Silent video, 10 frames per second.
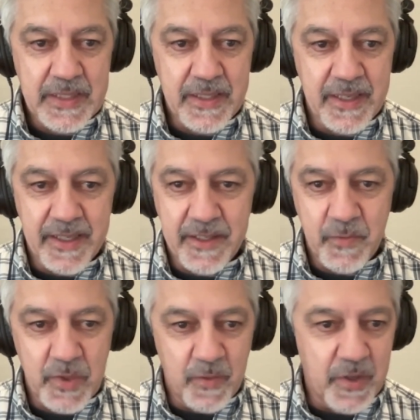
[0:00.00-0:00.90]
and
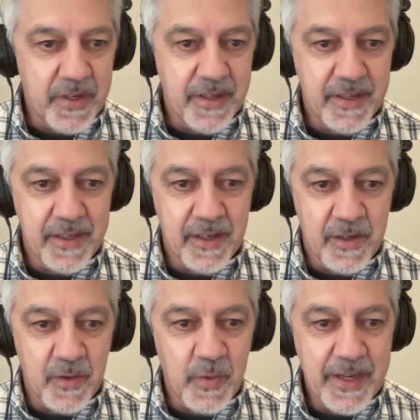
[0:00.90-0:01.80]
we're working
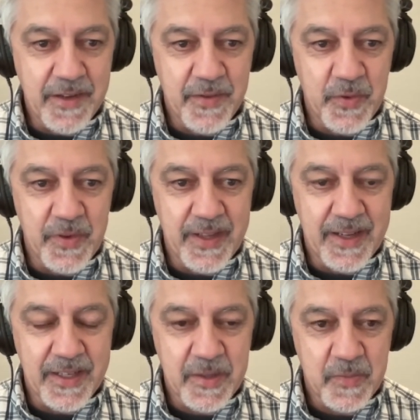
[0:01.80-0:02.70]
our way through
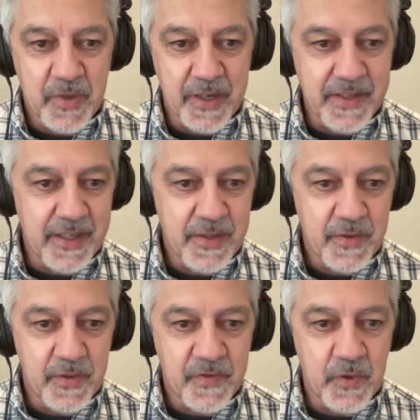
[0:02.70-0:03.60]
that process
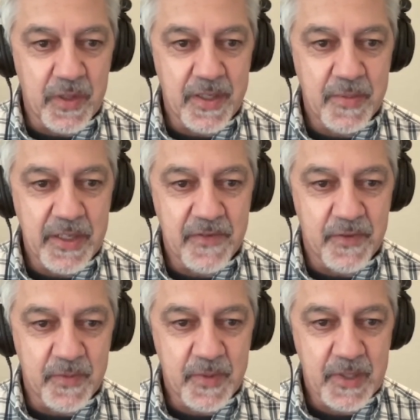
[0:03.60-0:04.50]
for it to
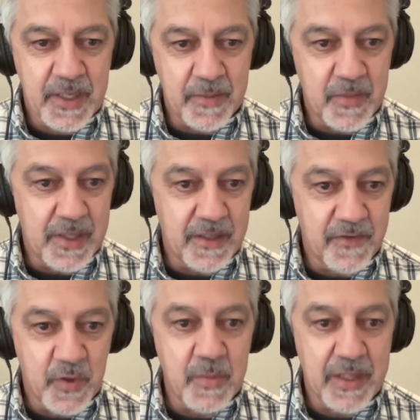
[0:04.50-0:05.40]
become
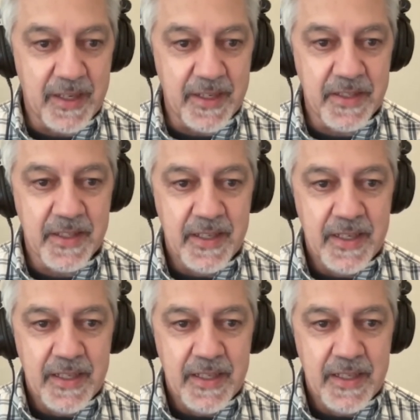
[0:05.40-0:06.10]
formalized.